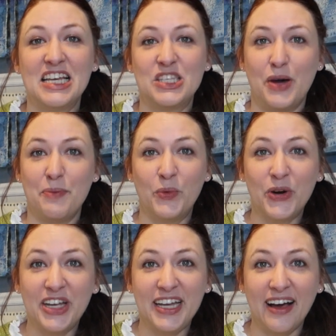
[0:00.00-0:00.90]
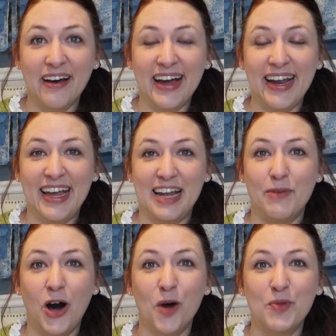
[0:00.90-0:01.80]
So I'm working at it, and
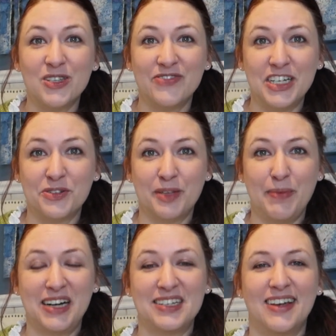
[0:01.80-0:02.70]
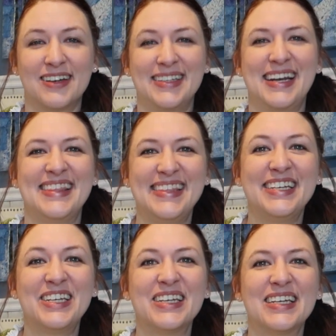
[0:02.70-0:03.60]
I'm almost finished with a pair of socks that I
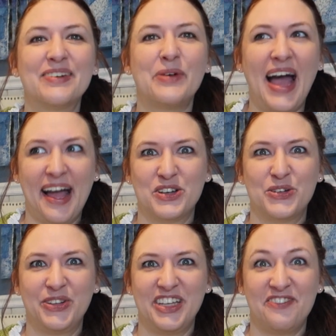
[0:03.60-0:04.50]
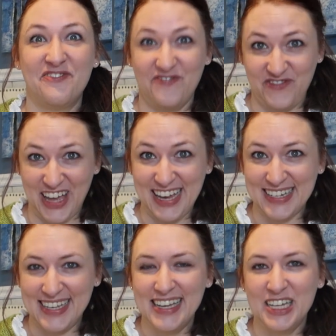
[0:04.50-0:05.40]
think actually
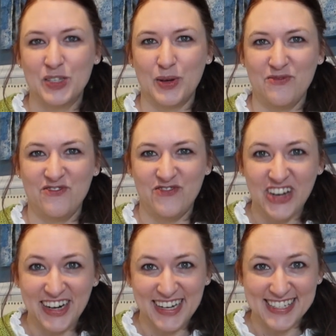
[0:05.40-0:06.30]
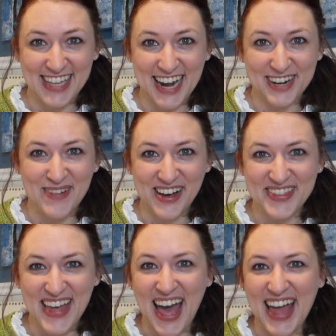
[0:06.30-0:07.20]
fit. So I'm very excited
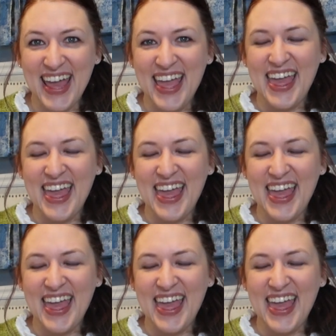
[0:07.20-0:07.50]
about that.